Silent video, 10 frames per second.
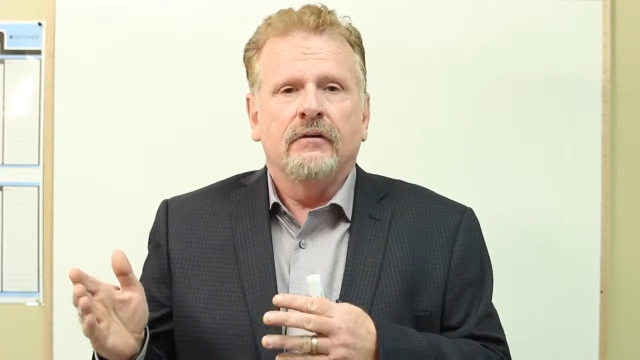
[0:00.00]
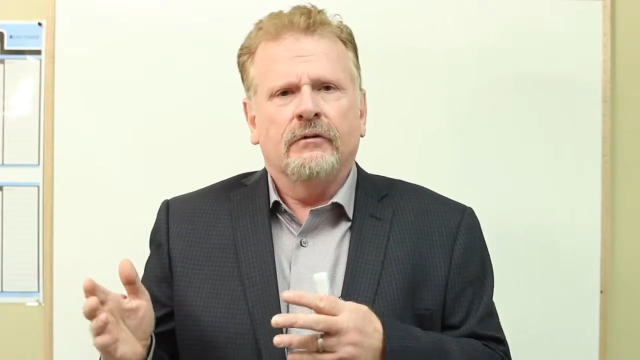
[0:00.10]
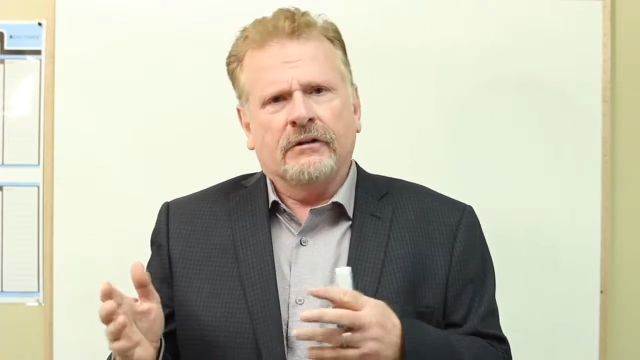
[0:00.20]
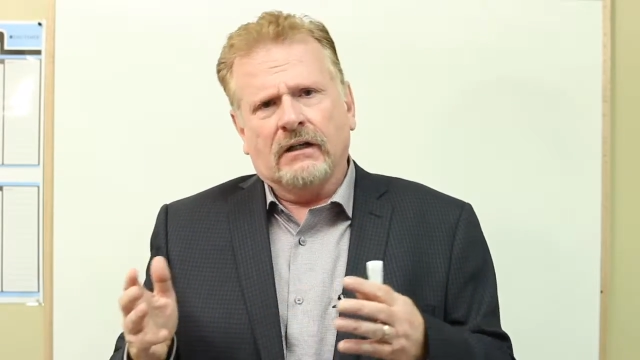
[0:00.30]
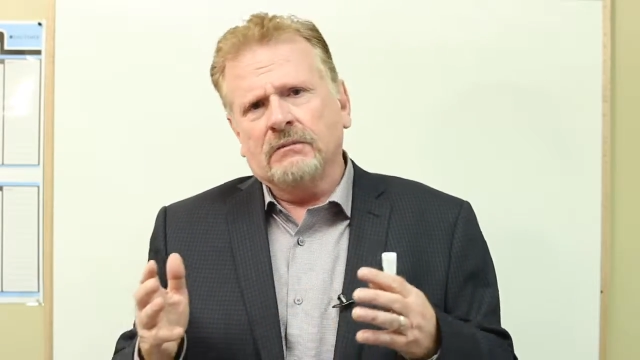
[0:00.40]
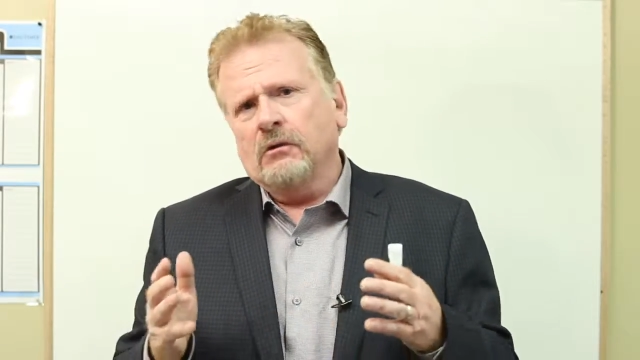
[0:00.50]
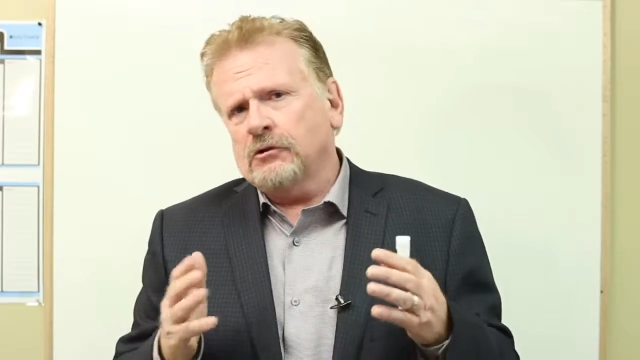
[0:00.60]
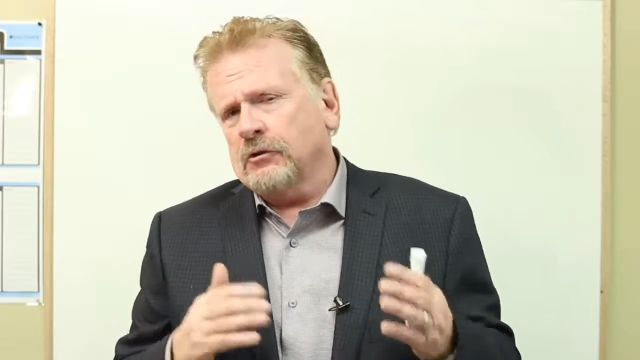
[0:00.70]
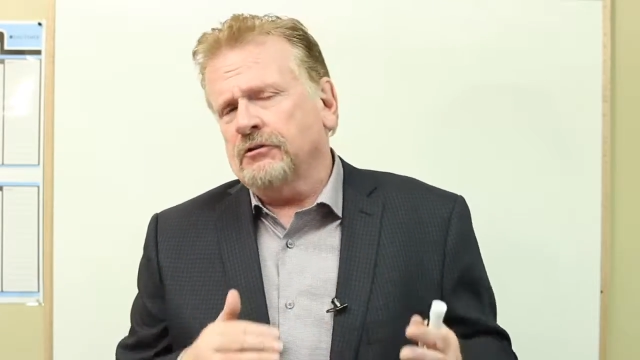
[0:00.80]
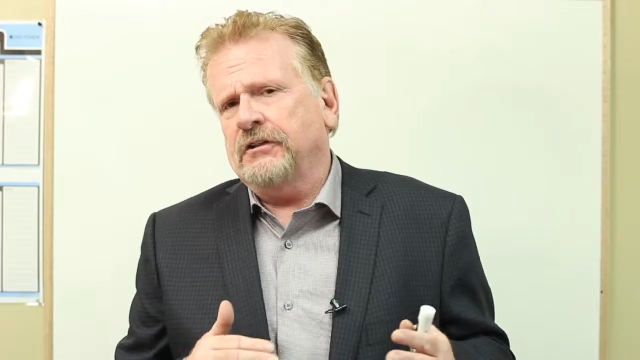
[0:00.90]
We talked about
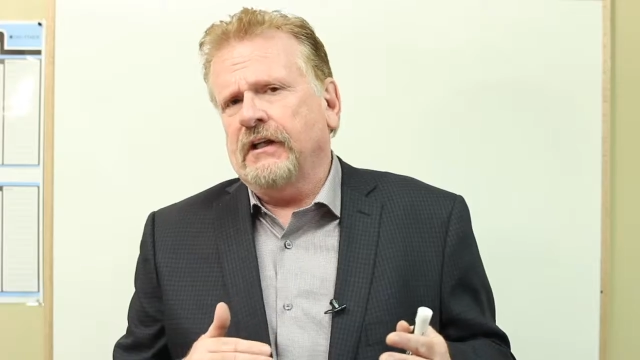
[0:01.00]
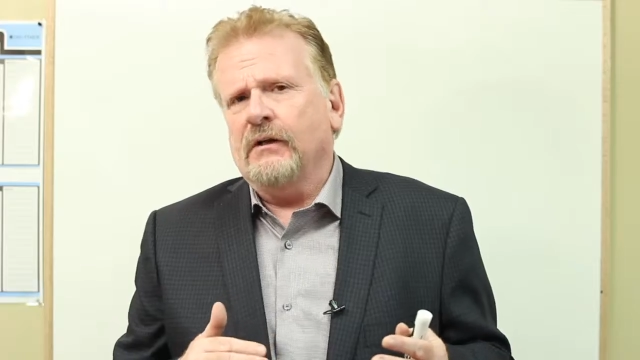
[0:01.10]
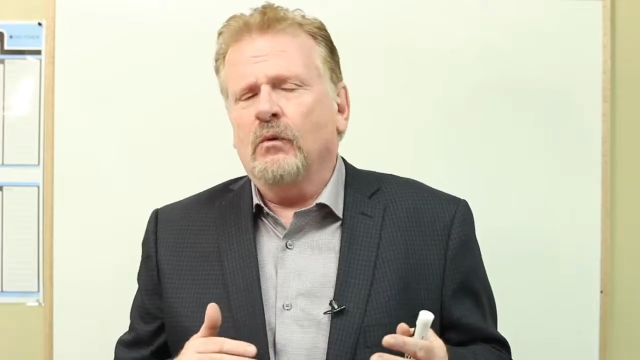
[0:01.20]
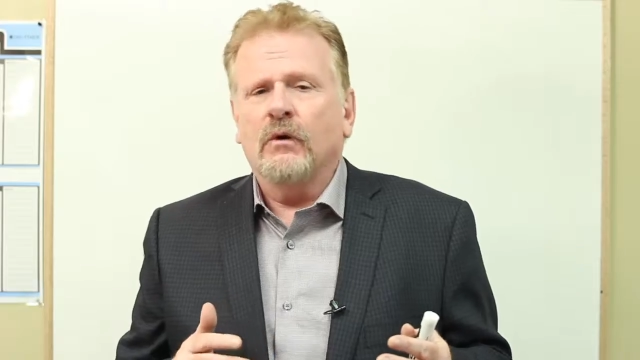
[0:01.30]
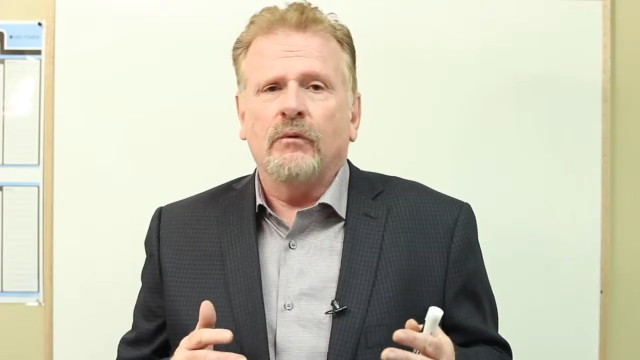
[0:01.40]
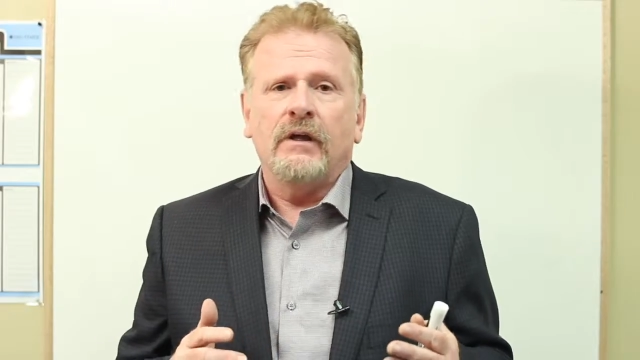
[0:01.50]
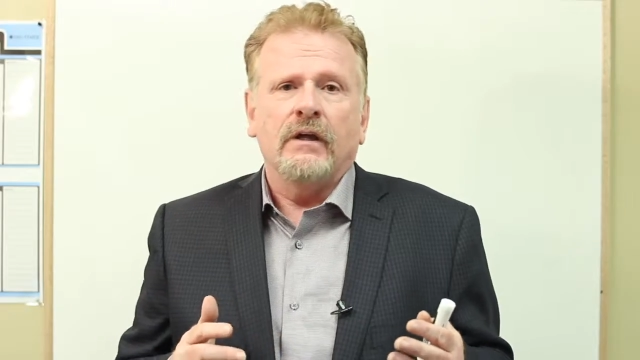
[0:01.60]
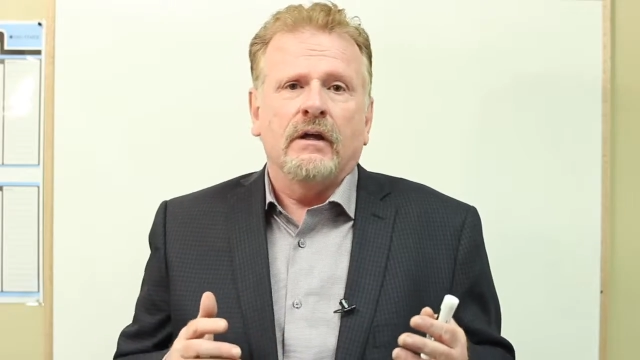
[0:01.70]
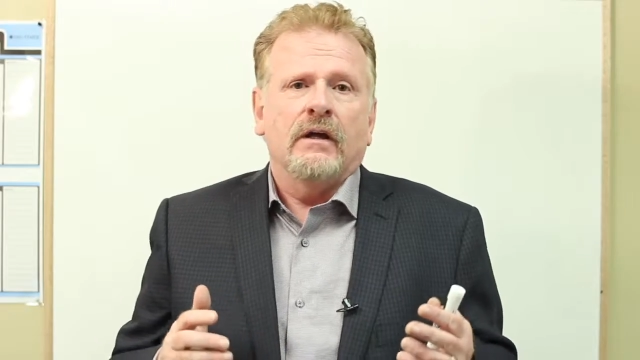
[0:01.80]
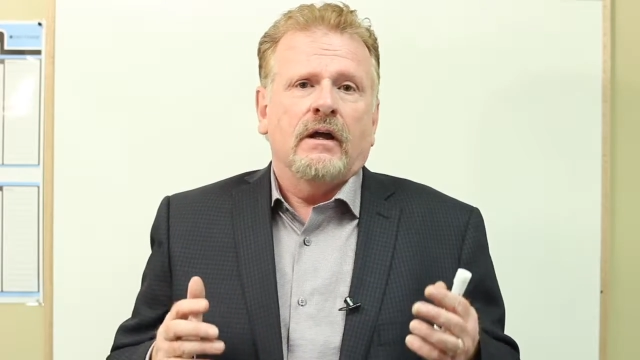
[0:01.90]
short selling, where we
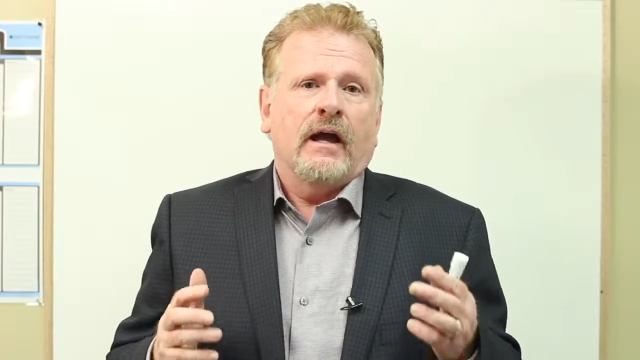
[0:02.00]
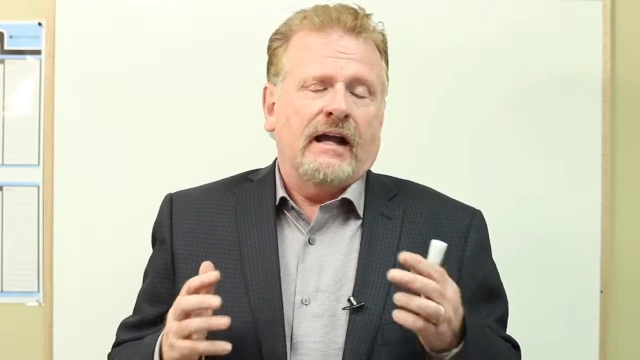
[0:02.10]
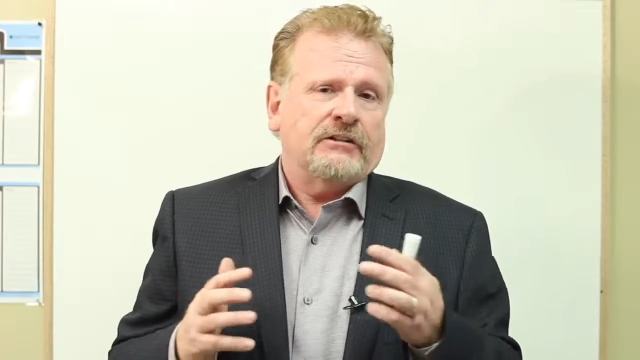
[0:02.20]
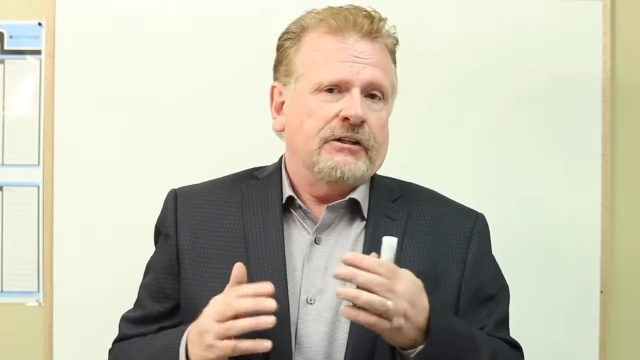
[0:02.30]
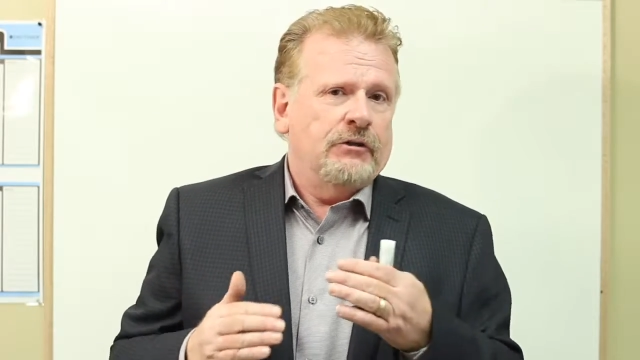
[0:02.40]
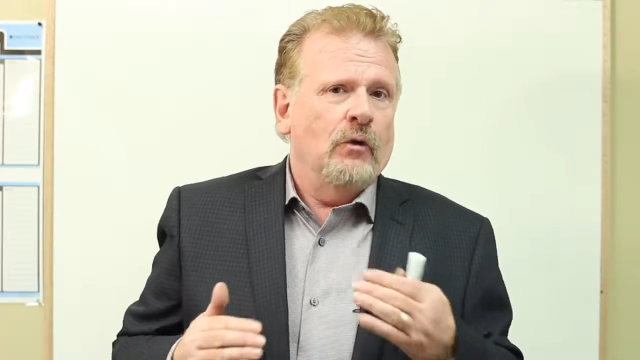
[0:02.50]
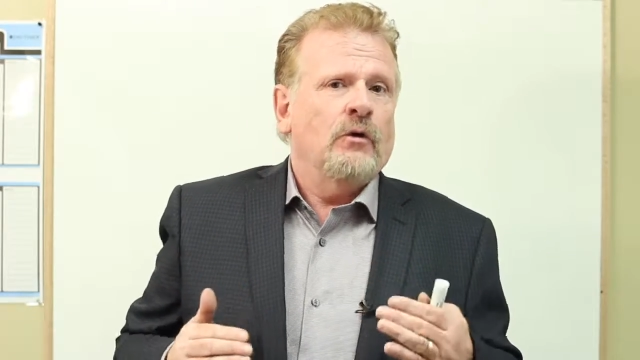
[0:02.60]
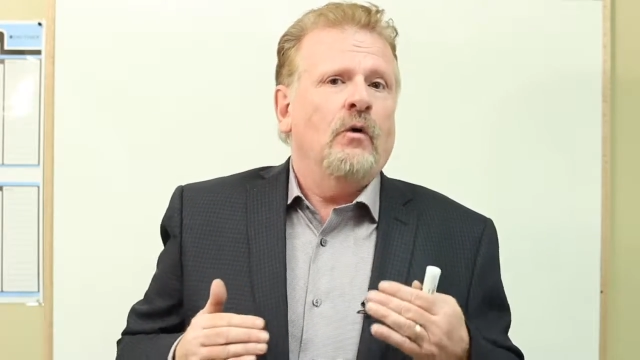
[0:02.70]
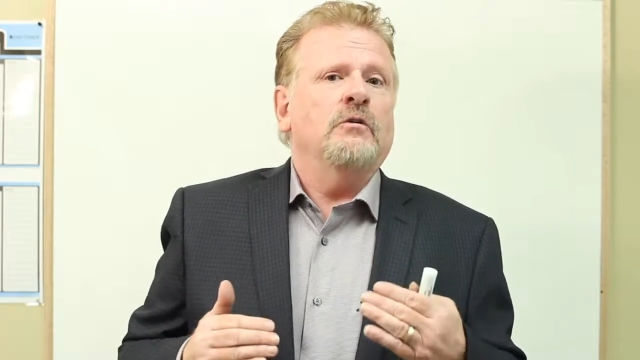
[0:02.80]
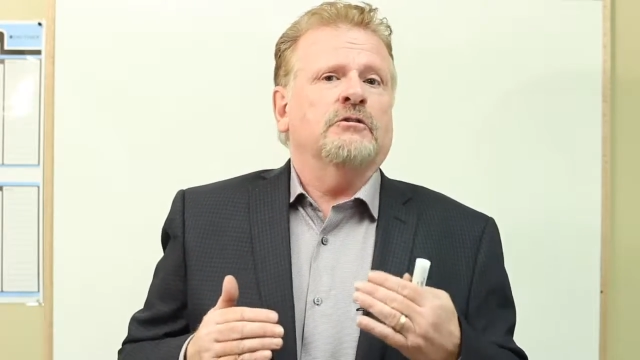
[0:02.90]
actually don't
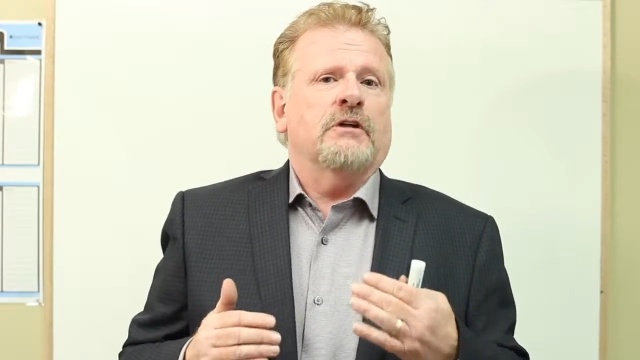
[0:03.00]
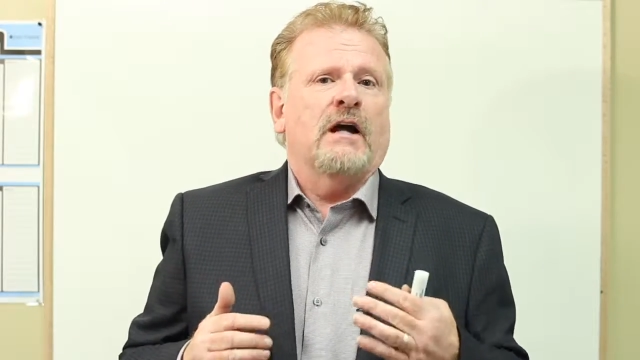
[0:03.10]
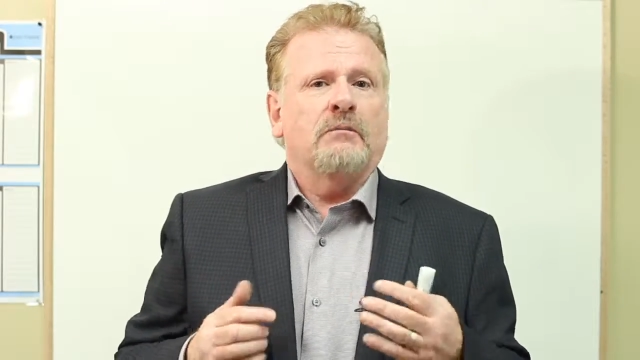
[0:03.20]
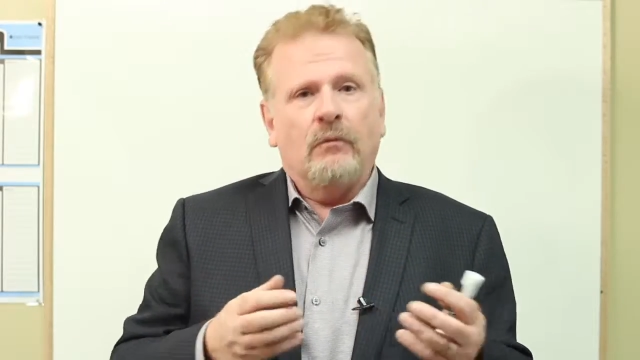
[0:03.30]
own the stock,